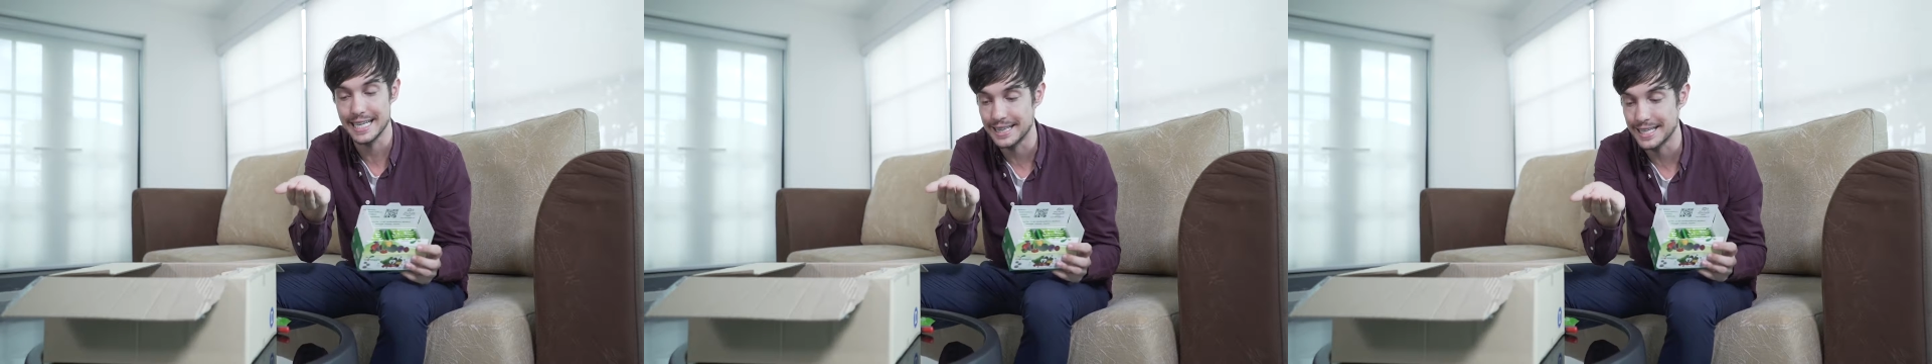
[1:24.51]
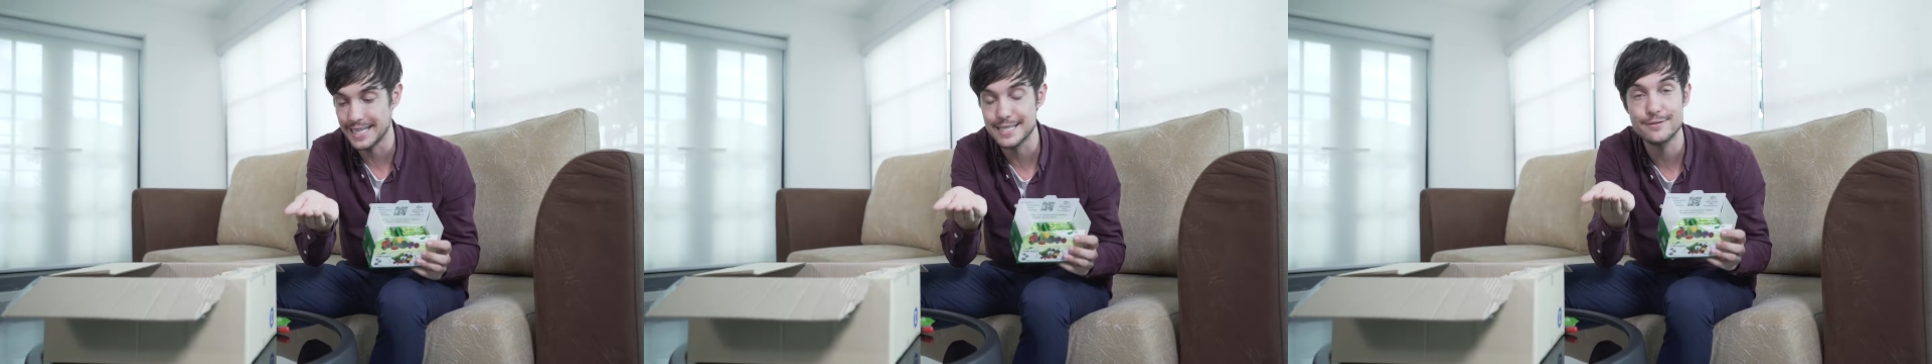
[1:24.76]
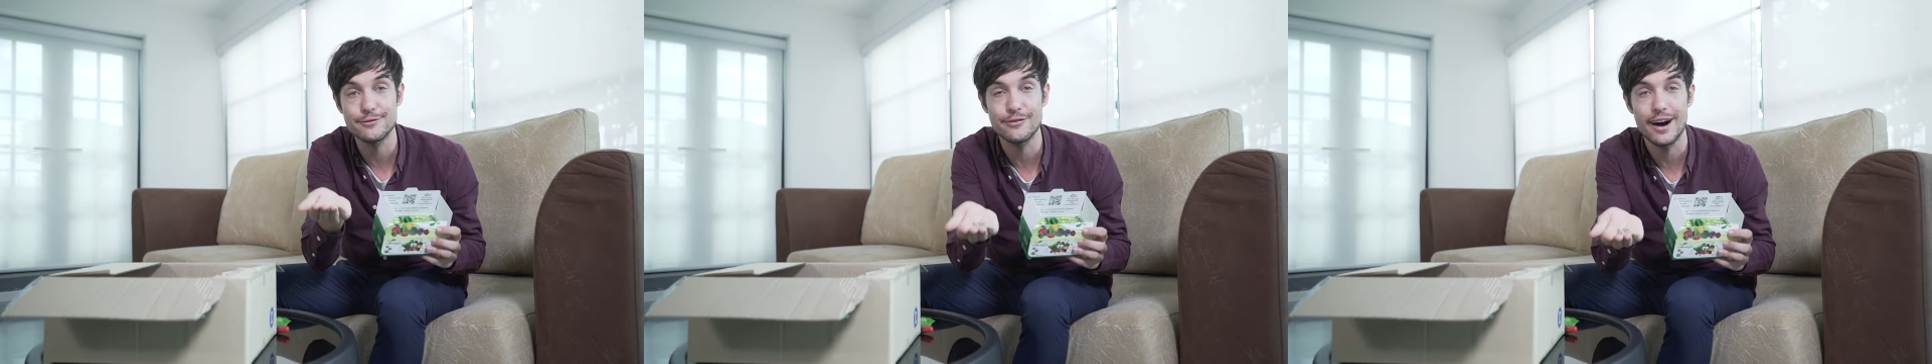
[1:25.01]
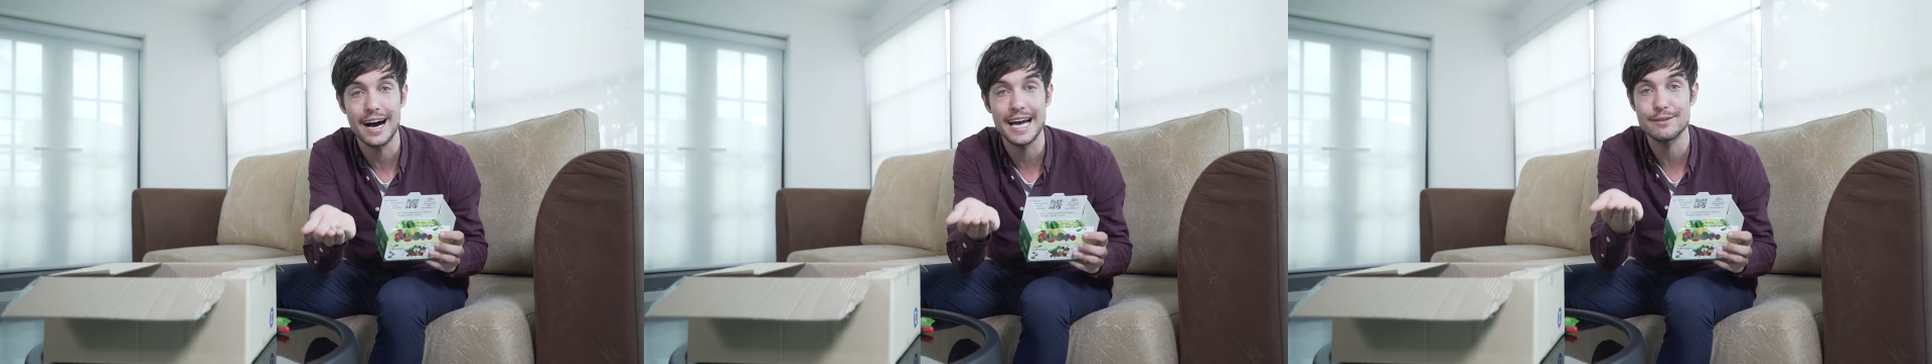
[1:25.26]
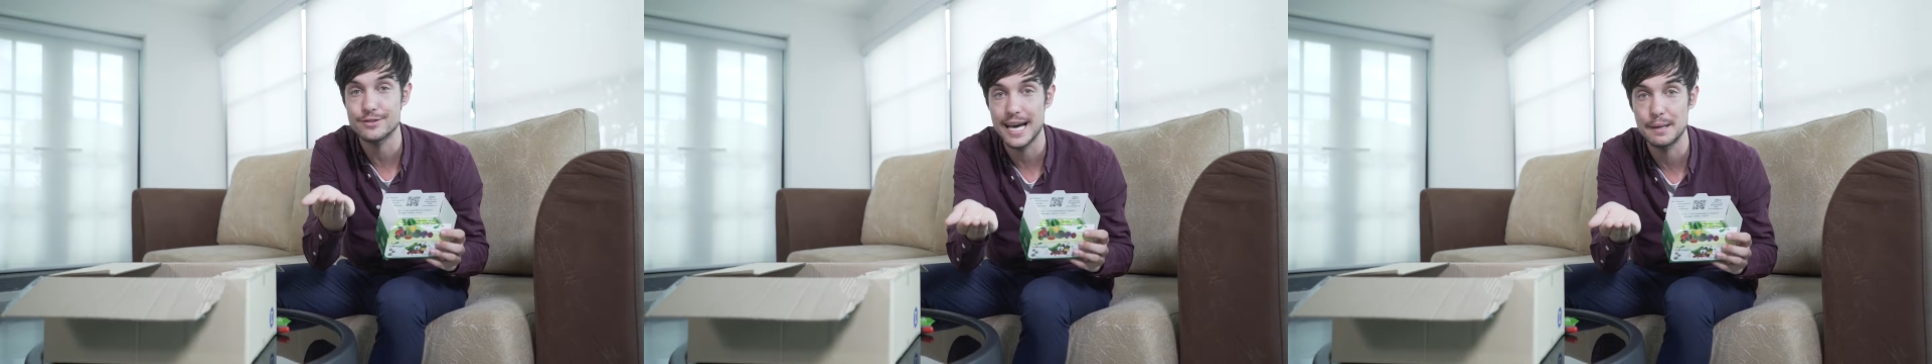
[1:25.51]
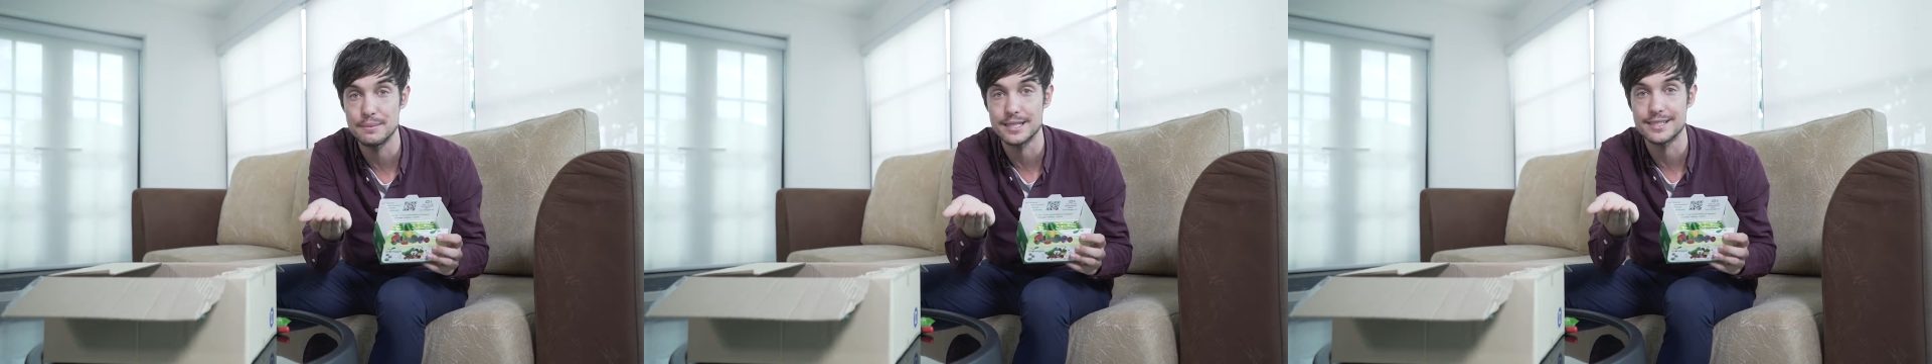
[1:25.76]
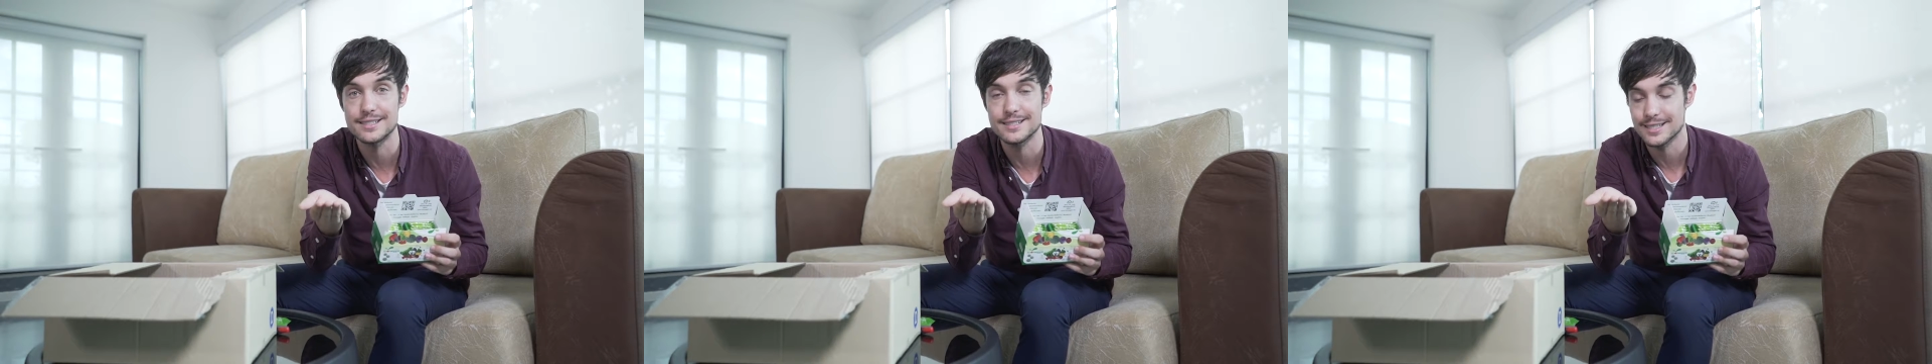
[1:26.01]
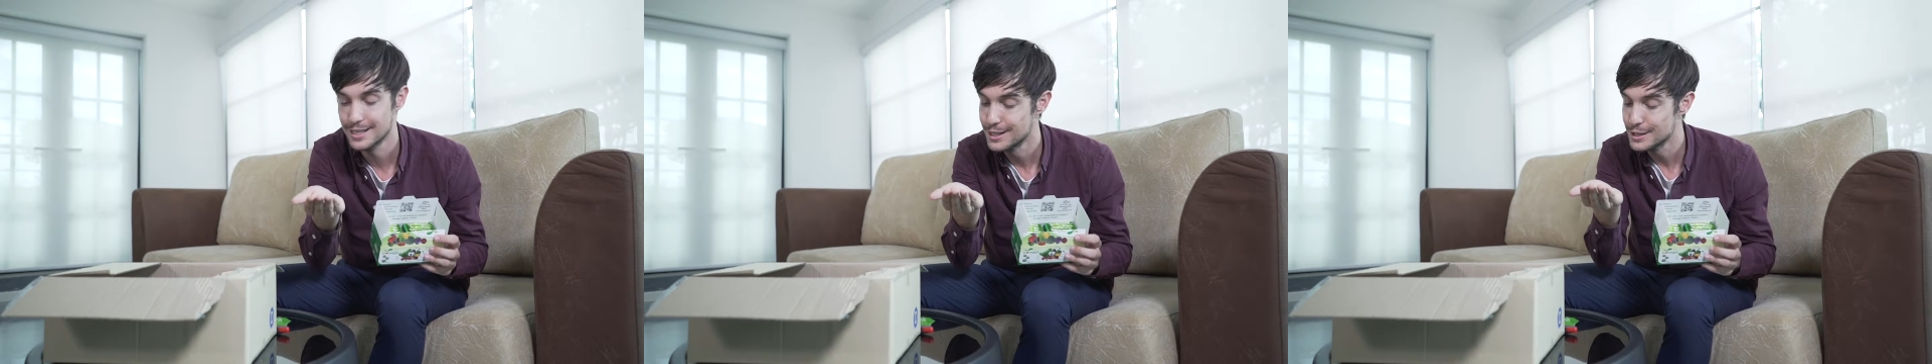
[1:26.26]
in these 5
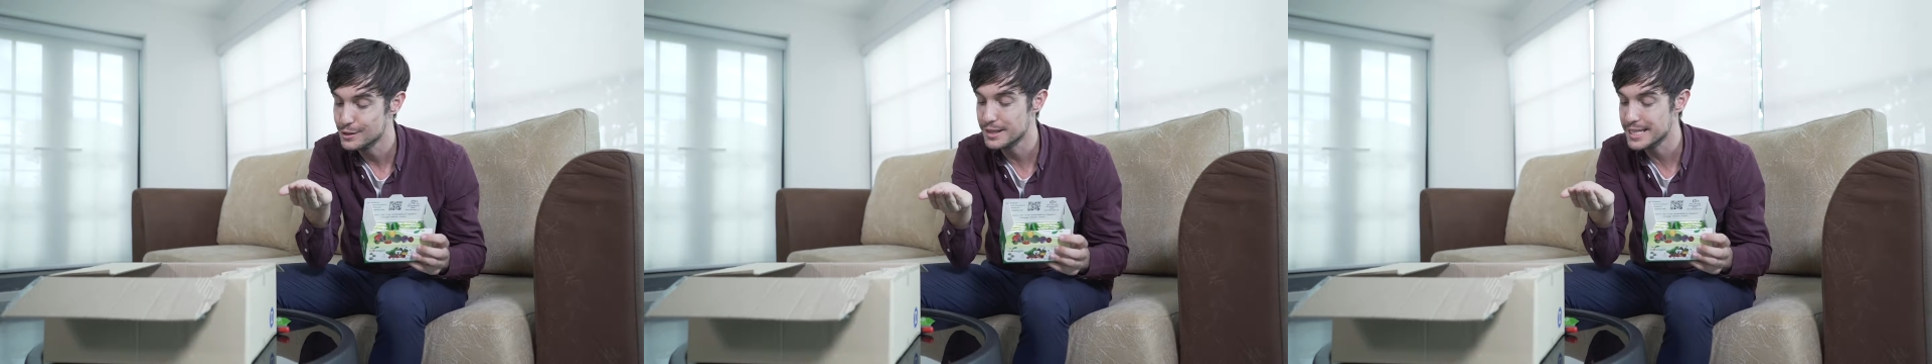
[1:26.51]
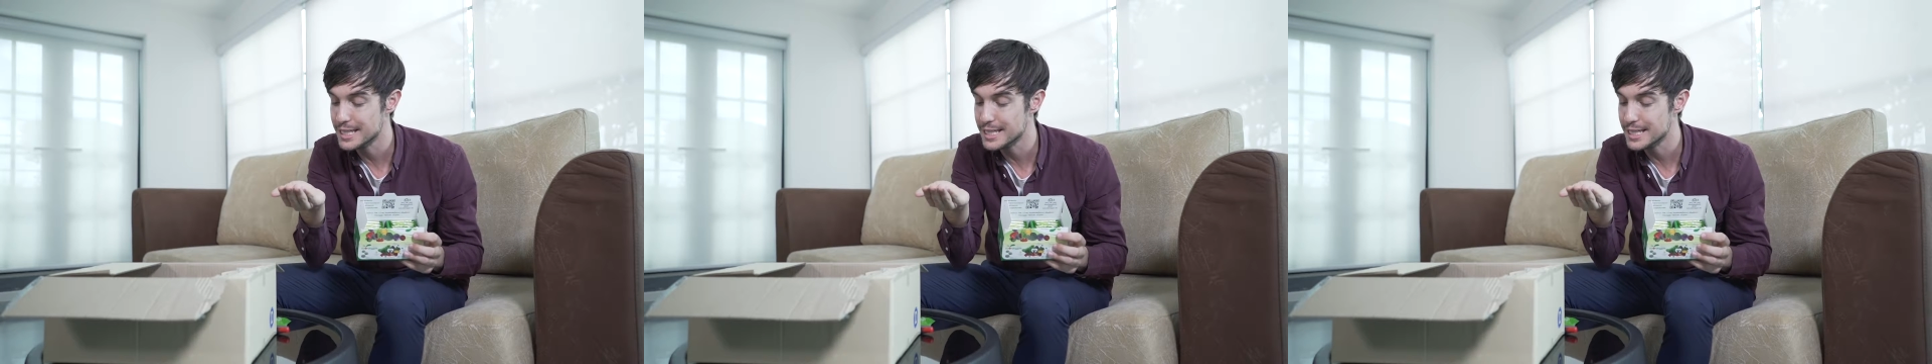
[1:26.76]
tablets. So